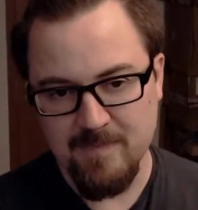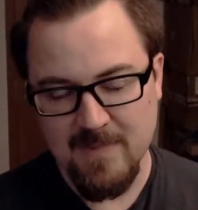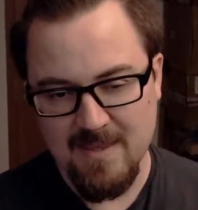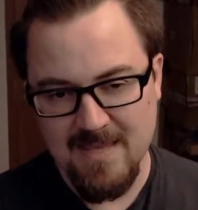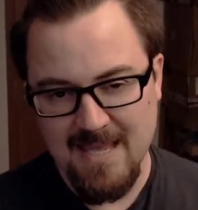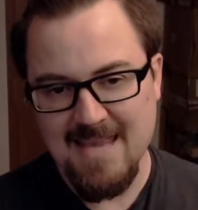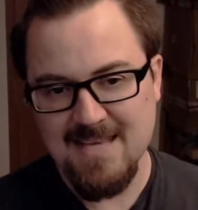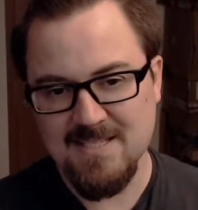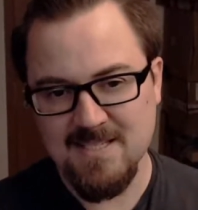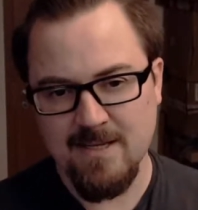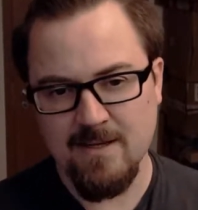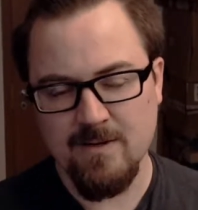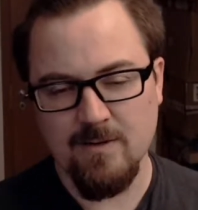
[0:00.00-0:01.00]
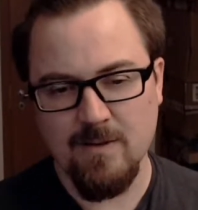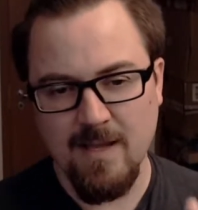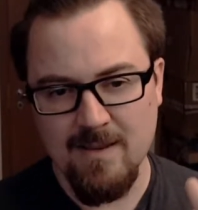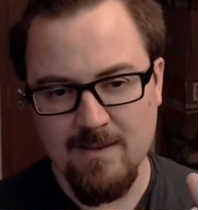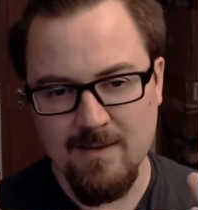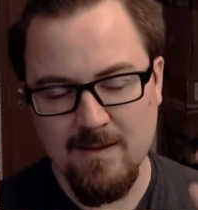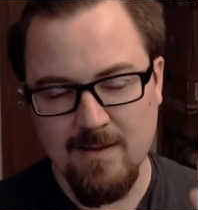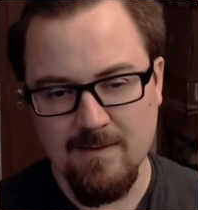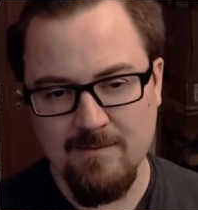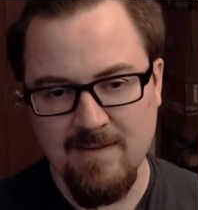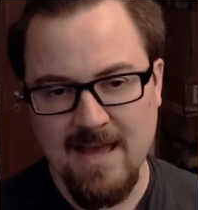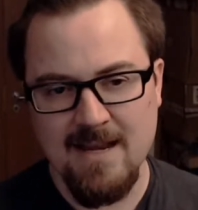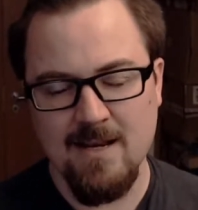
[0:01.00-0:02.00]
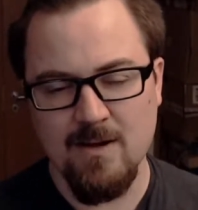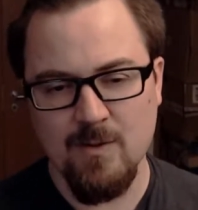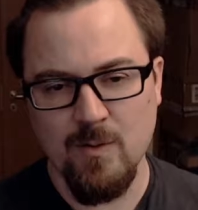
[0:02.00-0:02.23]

Aesir and the Vanir,